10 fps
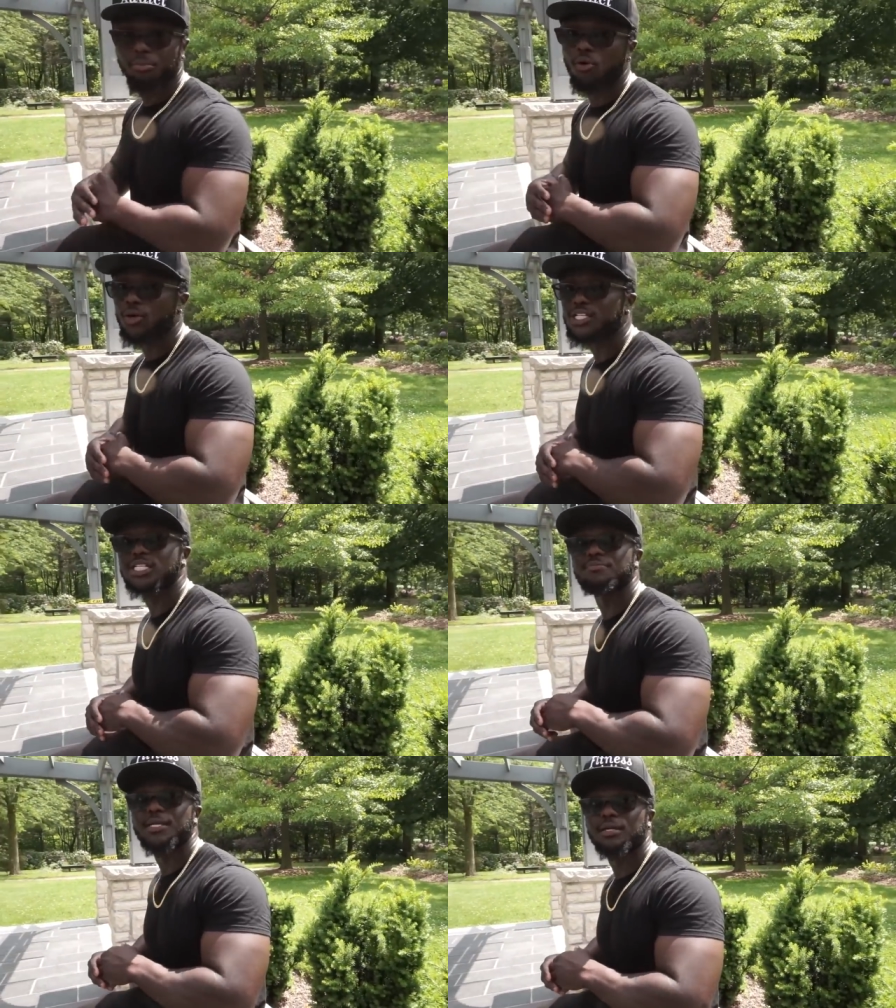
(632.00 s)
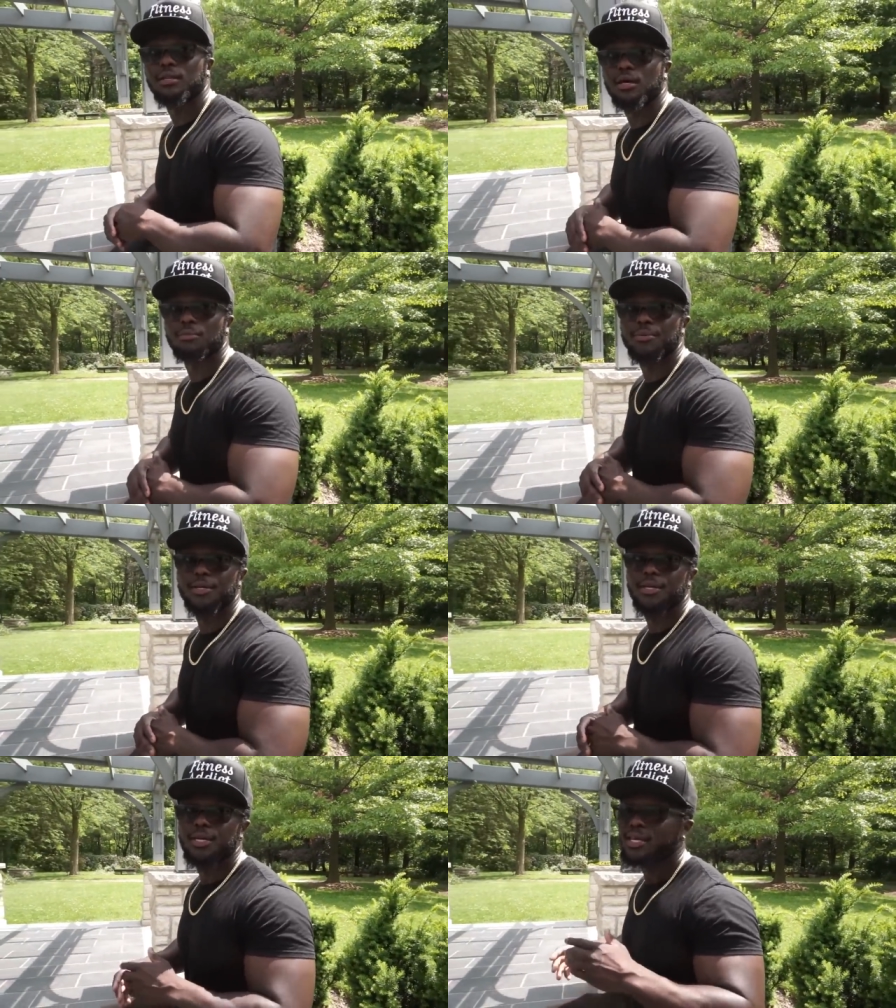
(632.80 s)
bro when seen in the club.
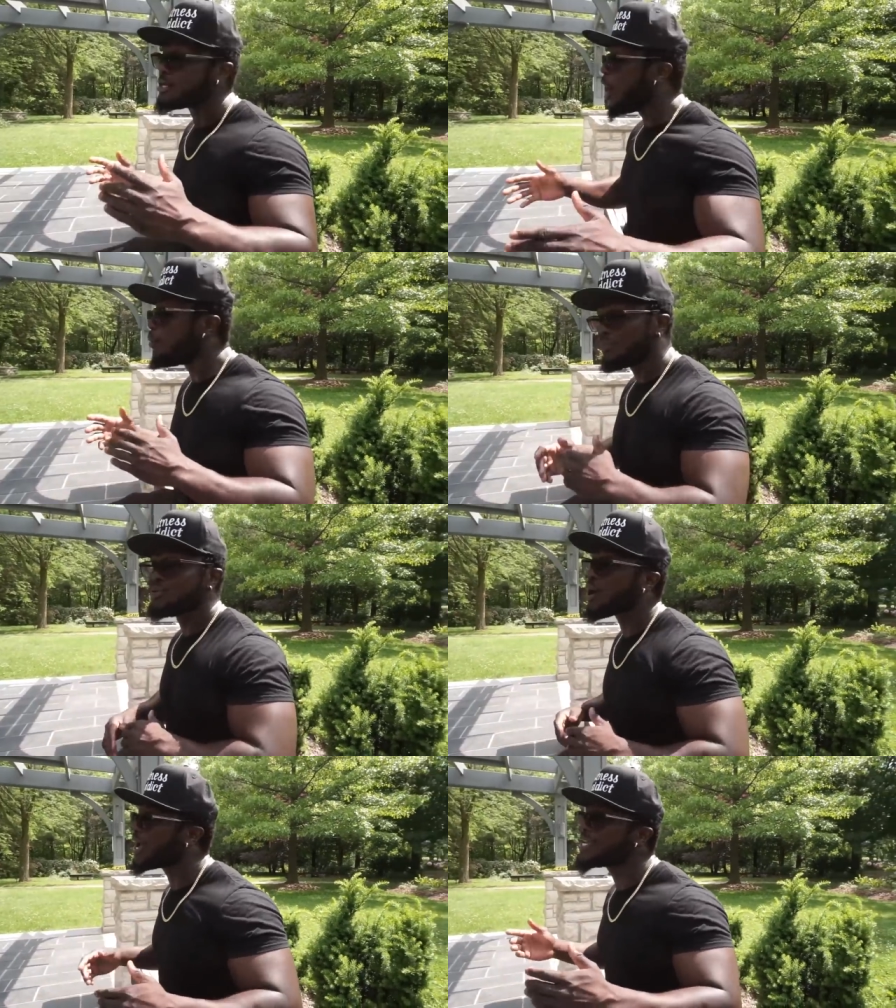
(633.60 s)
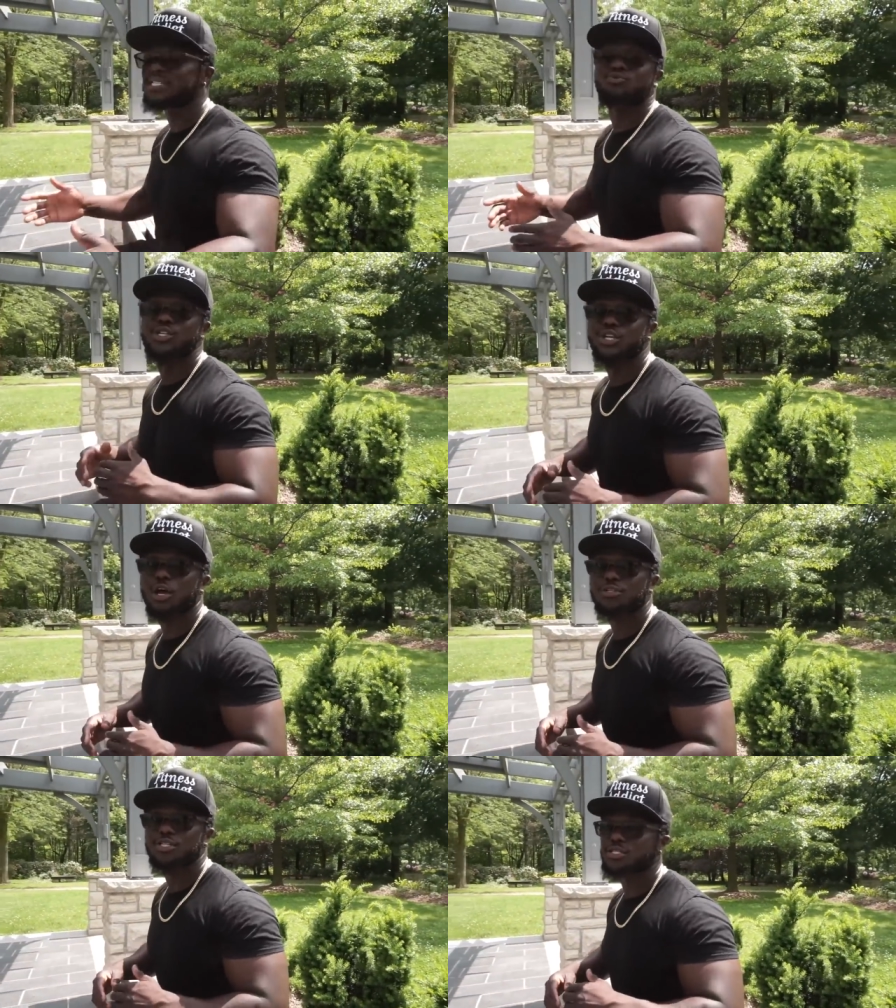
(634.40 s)
And all what we want is the
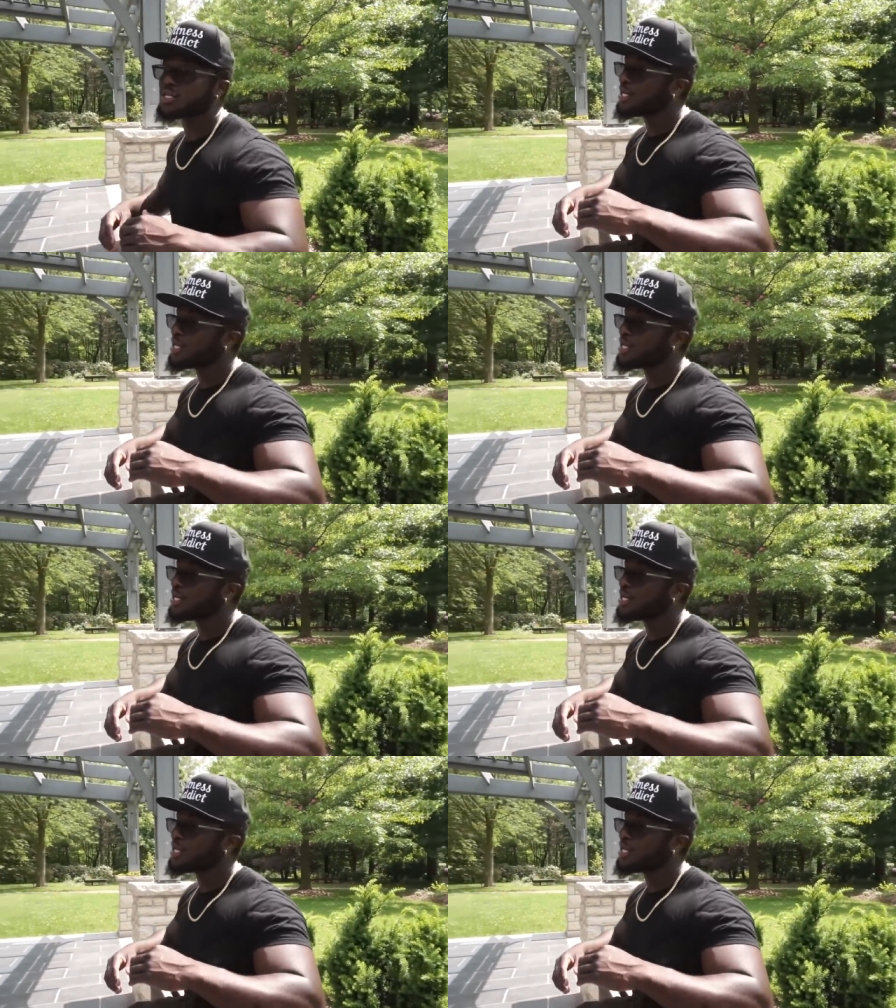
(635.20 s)
results.